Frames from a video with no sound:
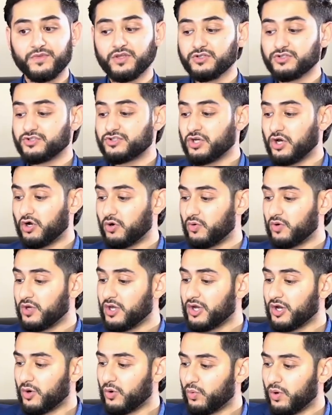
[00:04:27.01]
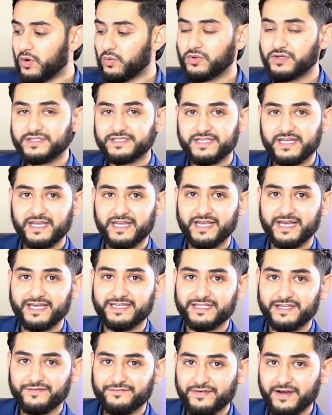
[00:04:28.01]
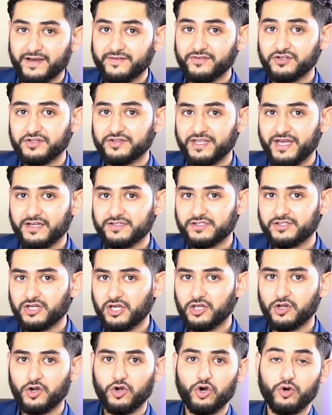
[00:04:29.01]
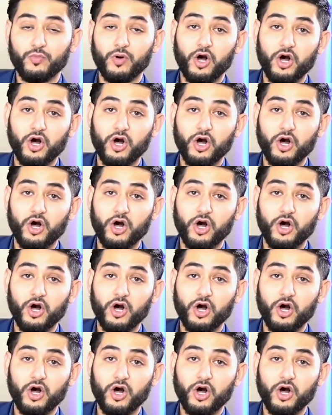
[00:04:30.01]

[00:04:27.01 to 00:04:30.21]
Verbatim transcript: So what we're seeing is a five hundred thousand dollar home